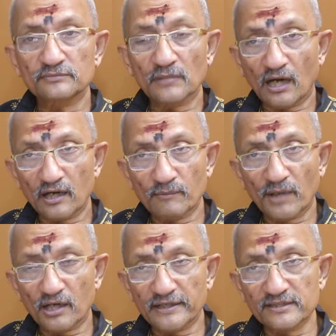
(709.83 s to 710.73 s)

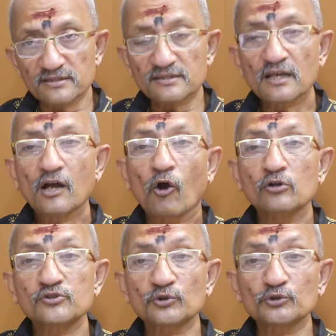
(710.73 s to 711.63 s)
bargains.
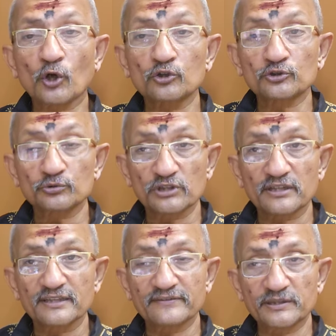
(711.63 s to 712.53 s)
Also, talk to the
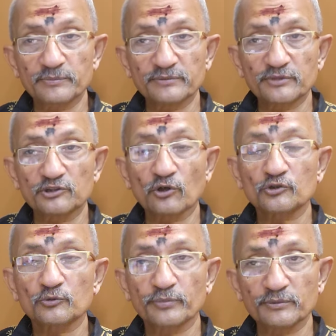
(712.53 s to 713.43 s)
relevant people.
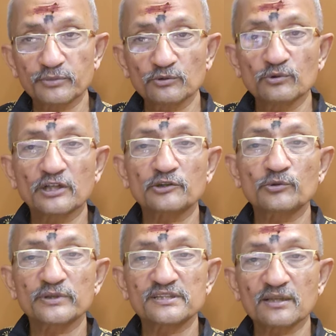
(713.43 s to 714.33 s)
Talk to people who are
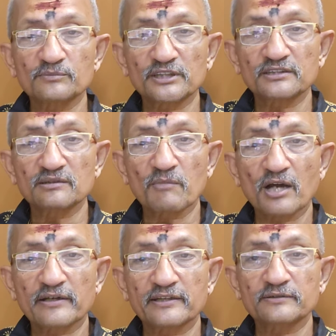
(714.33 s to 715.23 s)
doing something in the
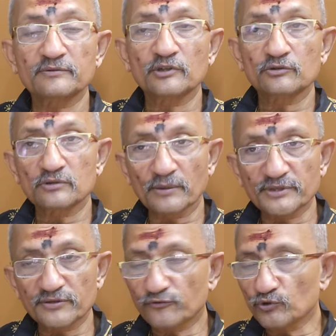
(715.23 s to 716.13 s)
market. I
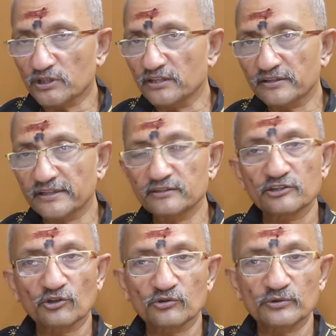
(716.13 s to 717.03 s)
mean, if you are a
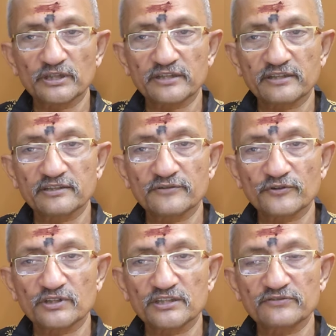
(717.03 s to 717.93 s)
trader, talk to a trader. If
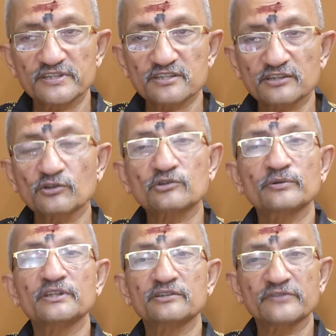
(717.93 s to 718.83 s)
you are an investor, talk
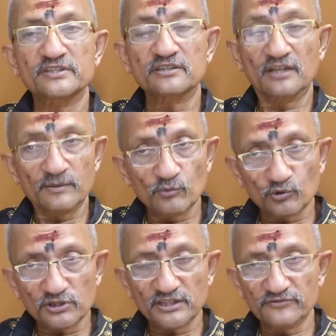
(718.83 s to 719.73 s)
to an investor. I'm
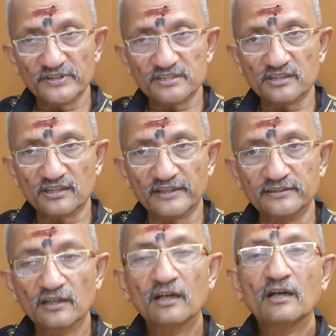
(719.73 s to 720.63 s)
more the investor
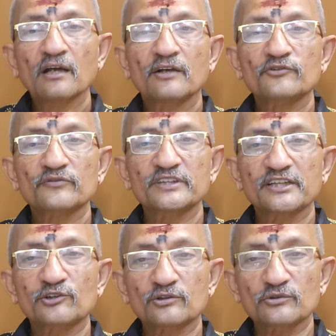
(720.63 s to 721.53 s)
kind. So when
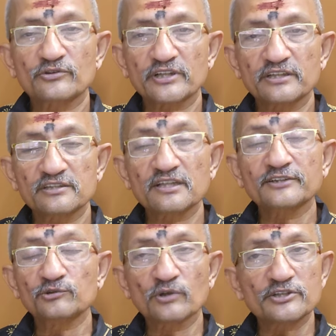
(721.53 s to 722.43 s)
I talk to traders,
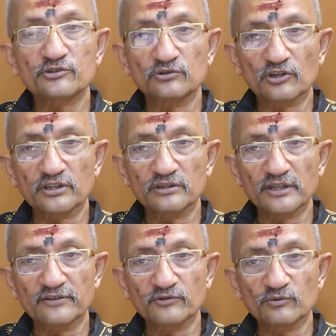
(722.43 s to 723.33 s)
I know I should
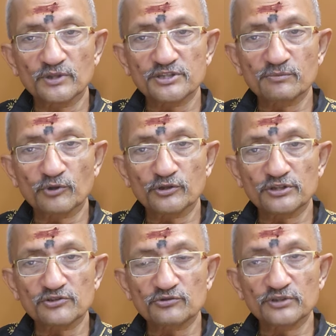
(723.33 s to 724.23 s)
not give too much
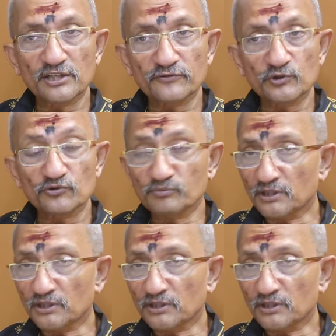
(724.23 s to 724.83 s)
importance to their views.